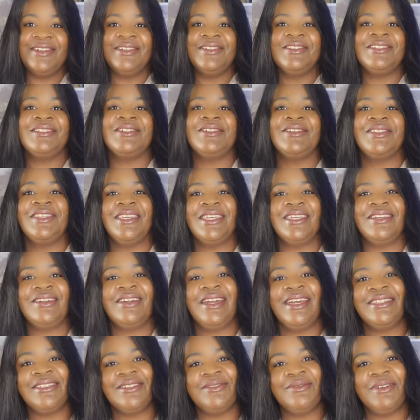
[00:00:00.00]
So thank you
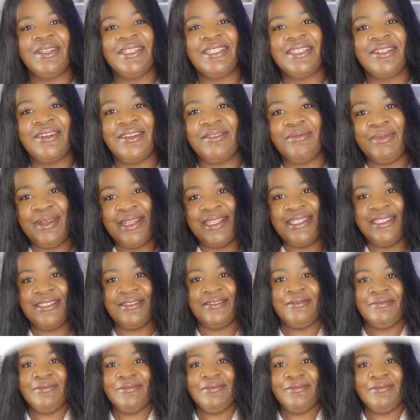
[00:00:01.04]
guys so much. God bless you.